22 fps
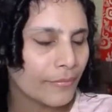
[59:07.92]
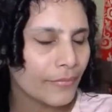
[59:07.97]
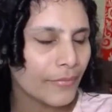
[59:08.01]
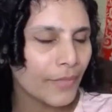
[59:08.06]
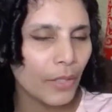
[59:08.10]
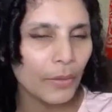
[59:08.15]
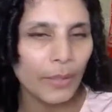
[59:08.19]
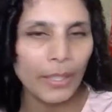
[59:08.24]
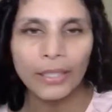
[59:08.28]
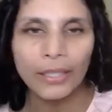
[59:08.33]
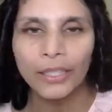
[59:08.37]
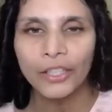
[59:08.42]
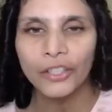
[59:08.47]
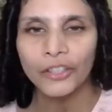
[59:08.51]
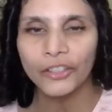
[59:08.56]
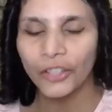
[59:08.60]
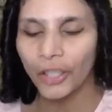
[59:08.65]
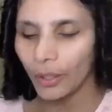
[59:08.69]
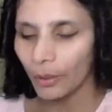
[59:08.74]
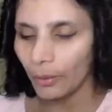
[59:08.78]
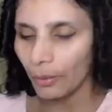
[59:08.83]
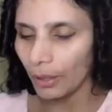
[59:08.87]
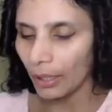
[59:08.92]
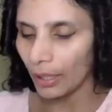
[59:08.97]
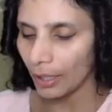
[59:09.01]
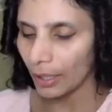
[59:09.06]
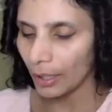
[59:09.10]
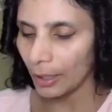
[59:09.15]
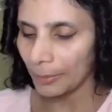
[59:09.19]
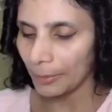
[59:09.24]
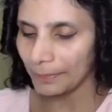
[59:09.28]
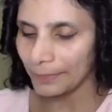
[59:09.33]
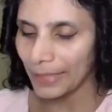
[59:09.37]
Okay, so
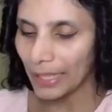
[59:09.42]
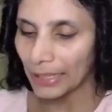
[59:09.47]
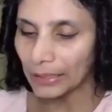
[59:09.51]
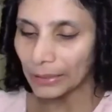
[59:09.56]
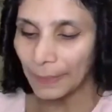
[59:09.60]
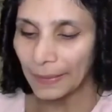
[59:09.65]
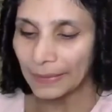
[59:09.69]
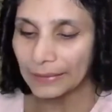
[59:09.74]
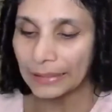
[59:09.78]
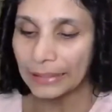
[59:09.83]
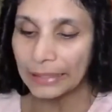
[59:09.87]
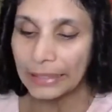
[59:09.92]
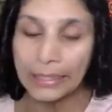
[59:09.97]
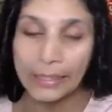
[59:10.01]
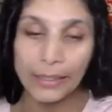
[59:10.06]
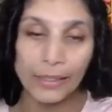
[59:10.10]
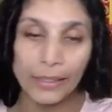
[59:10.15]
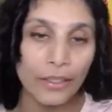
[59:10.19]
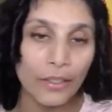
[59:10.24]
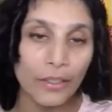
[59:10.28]
that's basically it.